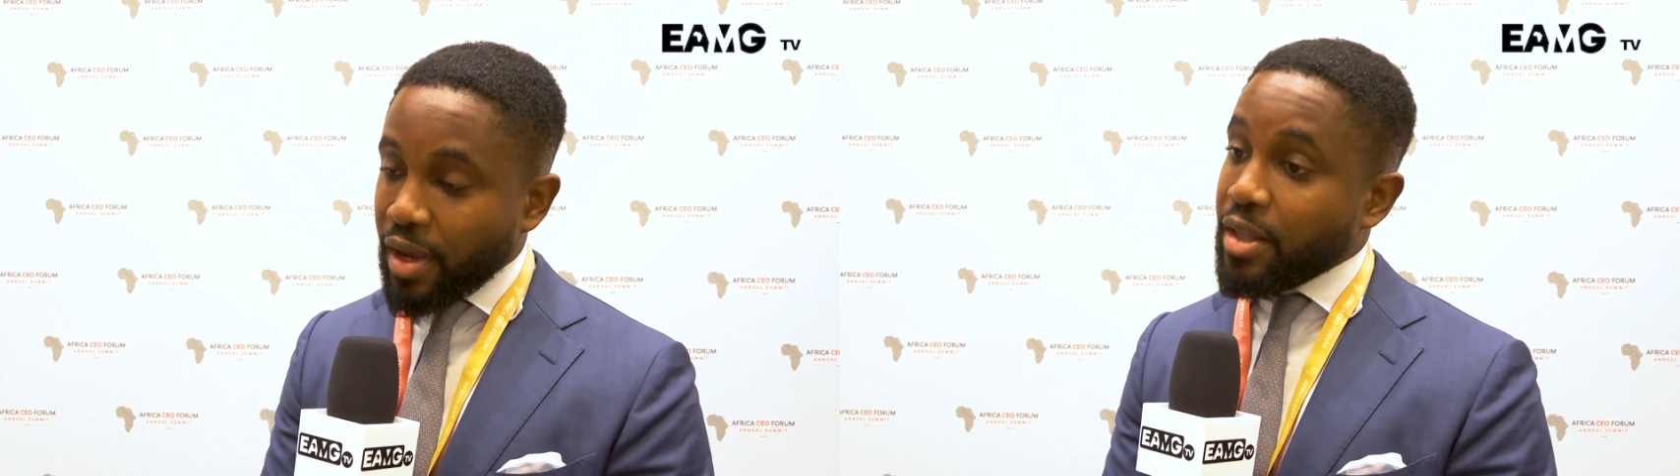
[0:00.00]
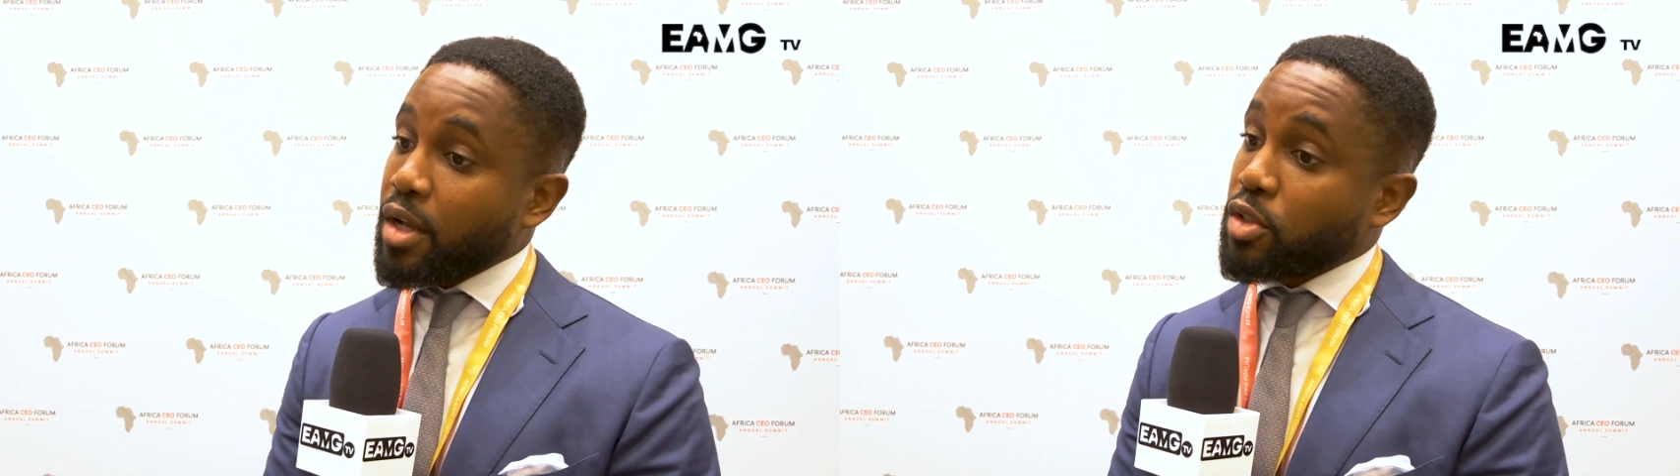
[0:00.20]

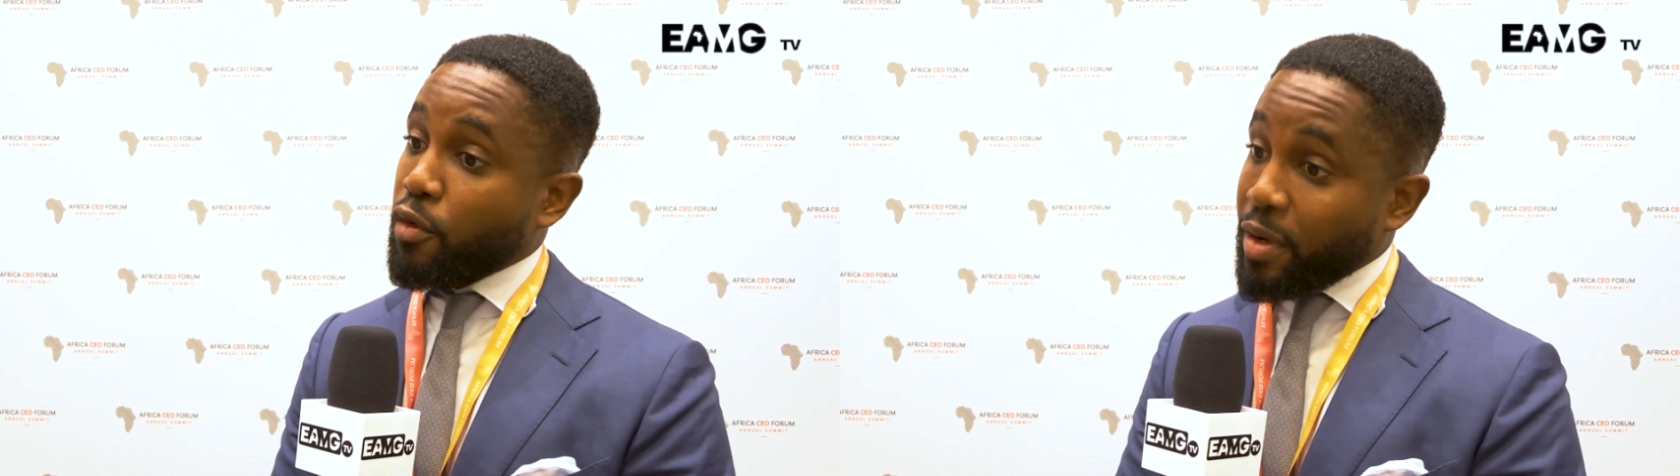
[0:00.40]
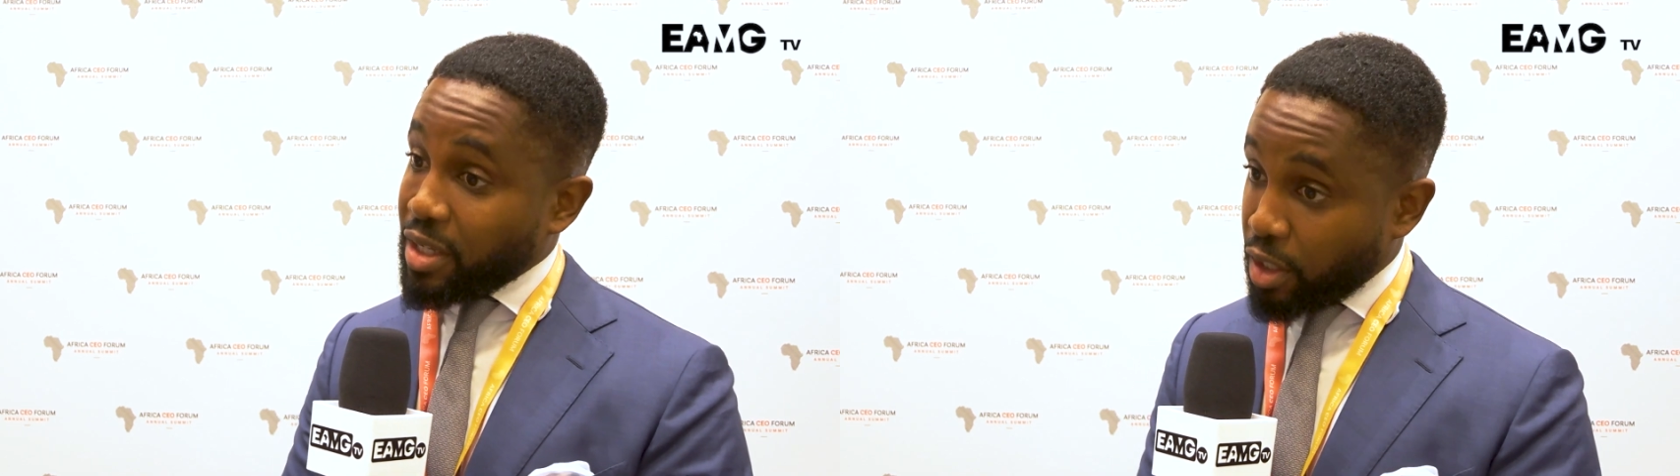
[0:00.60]
in terms
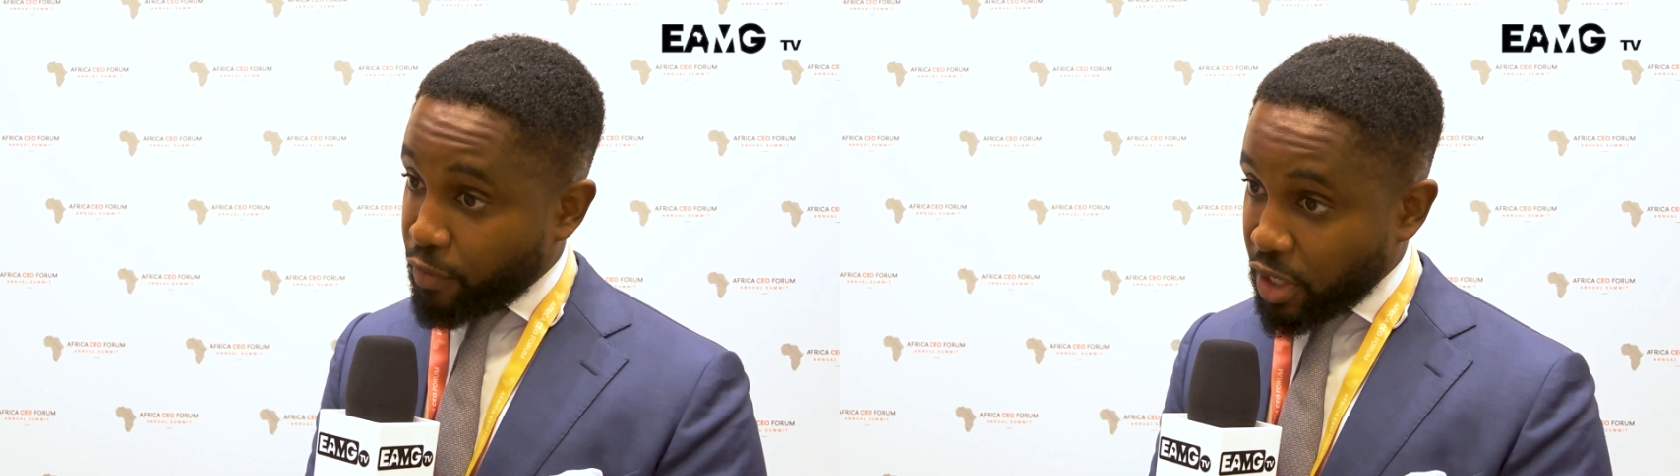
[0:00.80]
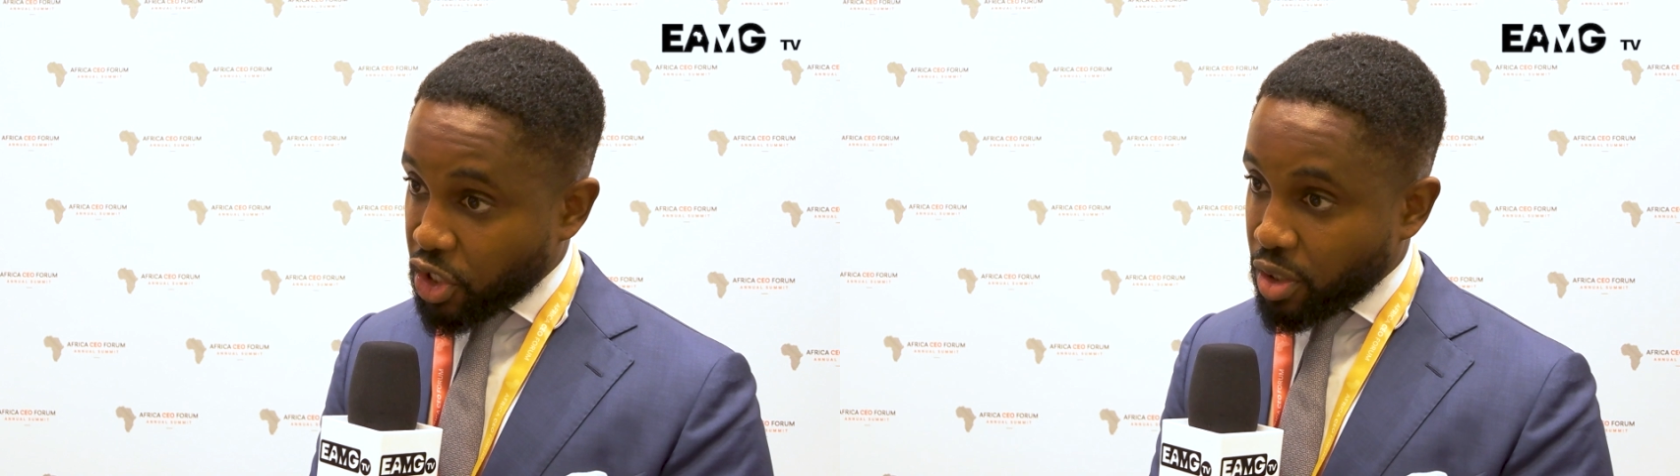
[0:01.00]
of business
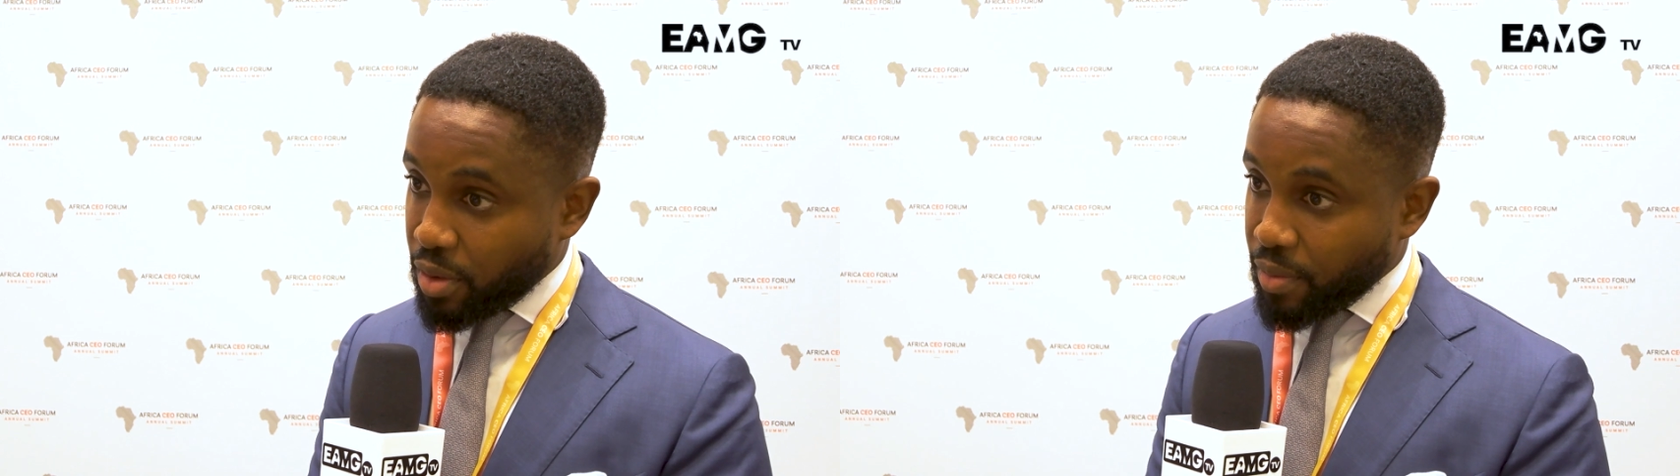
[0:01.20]
aviation.